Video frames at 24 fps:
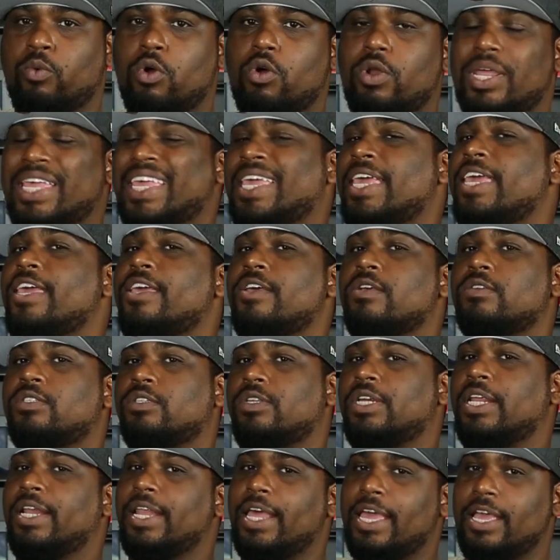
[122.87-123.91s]
rolling hills
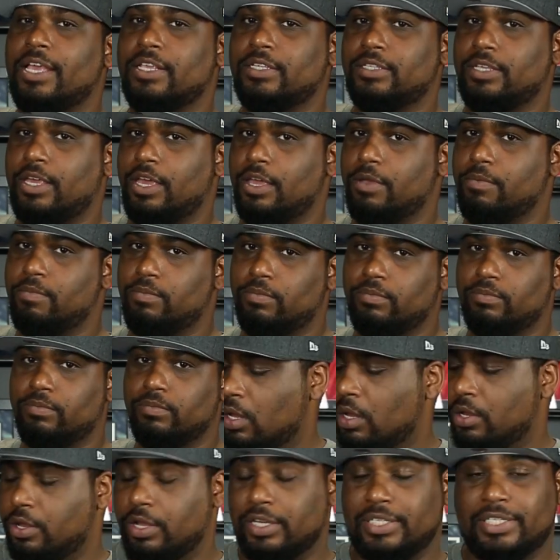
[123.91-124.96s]
on the landscape.
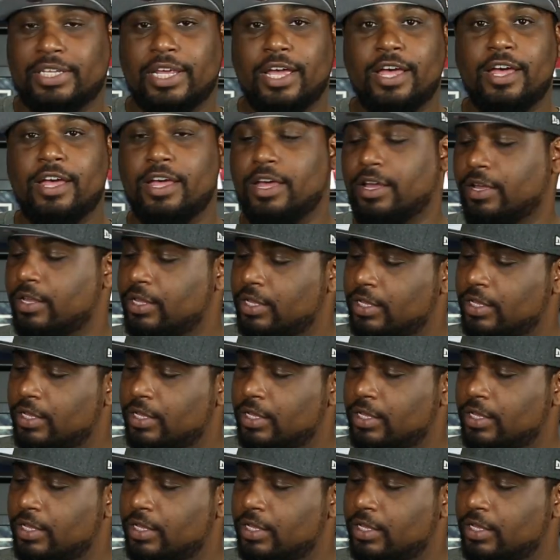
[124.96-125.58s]
Your tongue